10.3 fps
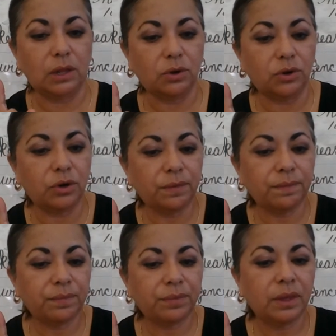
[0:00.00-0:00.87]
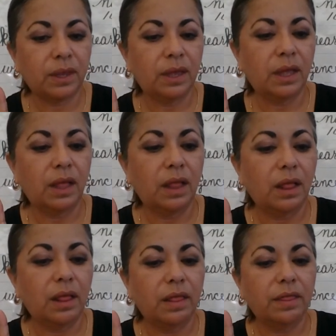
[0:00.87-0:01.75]
learned
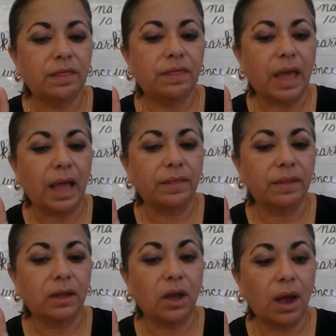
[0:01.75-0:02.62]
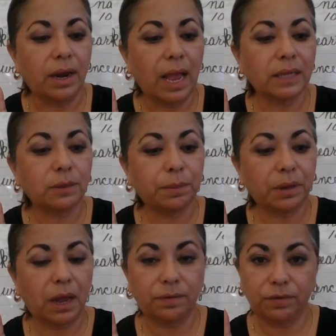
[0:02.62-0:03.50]
that God has a
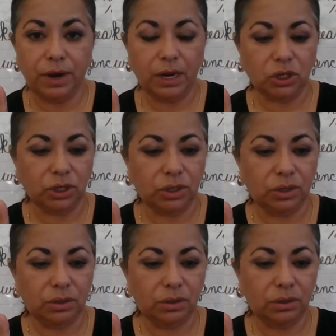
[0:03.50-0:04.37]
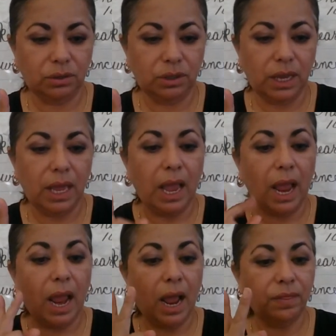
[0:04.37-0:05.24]
plan for nations
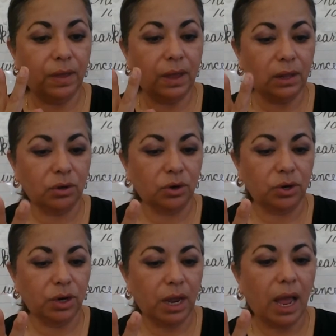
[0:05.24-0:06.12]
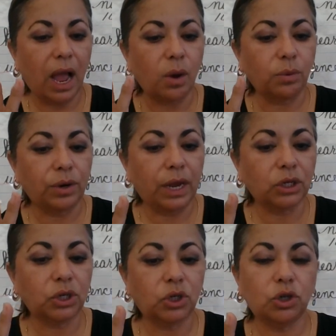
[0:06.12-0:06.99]
and they learned how
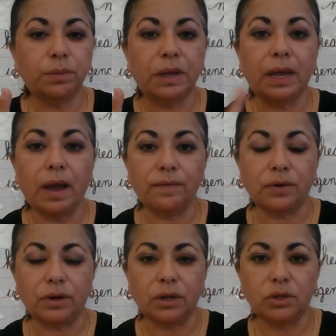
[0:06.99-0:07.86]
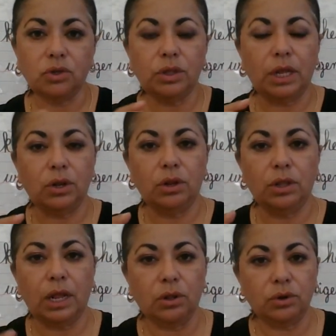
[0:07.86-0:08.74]
nations should be governed. So they,
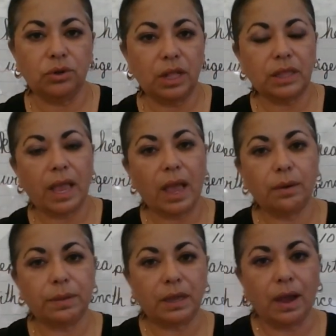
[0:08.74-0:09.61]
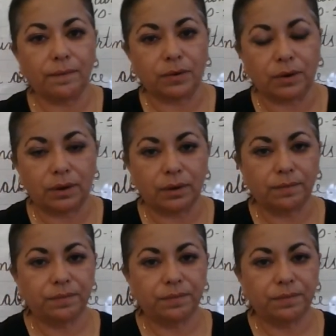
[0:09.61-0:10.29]
they learned that they had to be governed